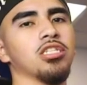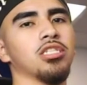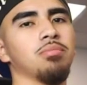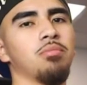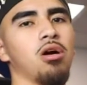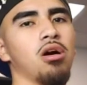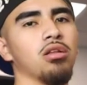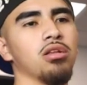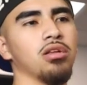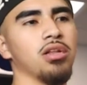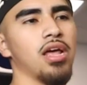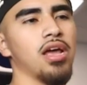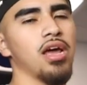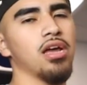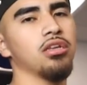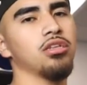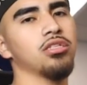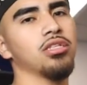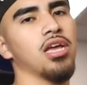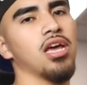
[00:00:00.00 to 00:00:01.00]
smaller. Like
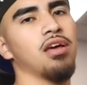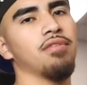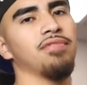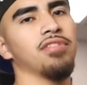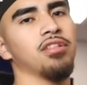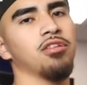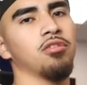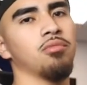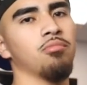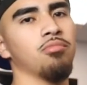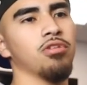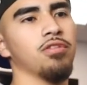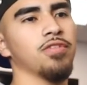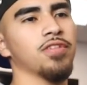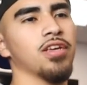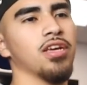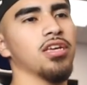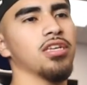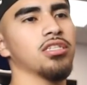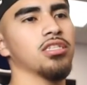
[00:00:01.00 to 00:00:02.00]
I used to have a little
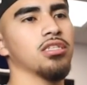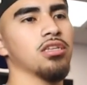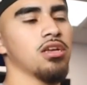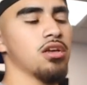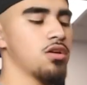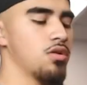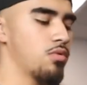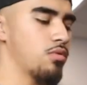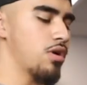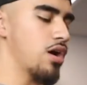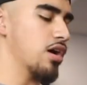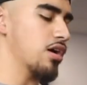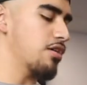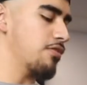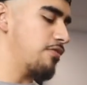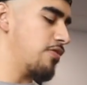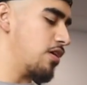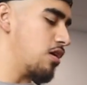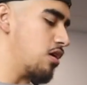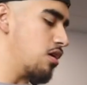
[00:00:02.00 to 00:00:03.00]
briefcase where I
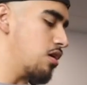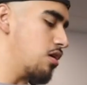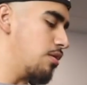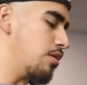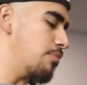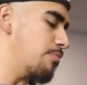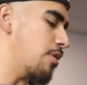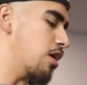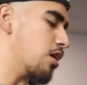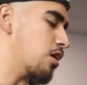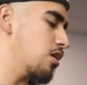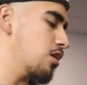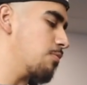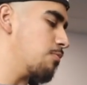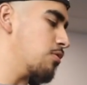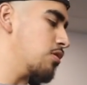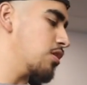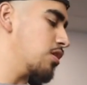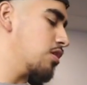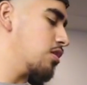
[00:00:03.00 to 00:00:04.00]
could fit my
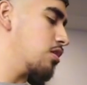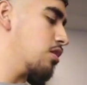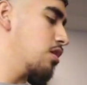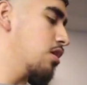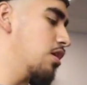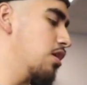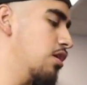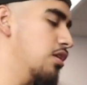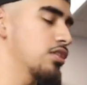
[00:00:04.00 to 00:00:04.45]
clippers in,